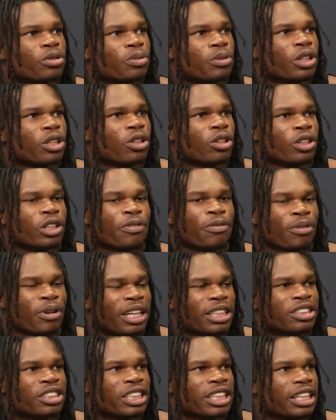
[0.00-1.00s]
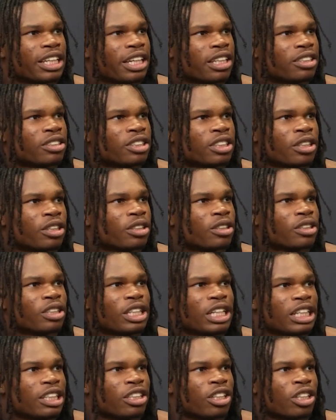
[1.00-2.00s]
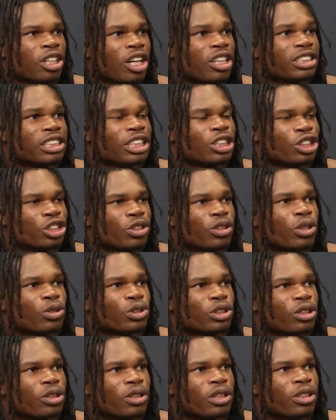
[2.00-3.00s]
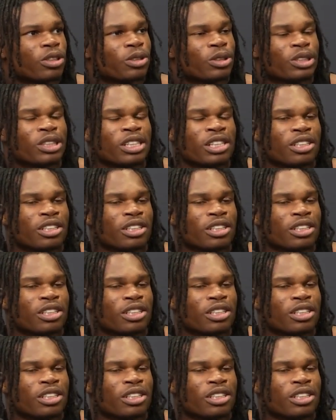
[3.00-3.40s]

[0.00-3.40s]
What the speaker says: We're going to fight to the end to the clock say 0-0.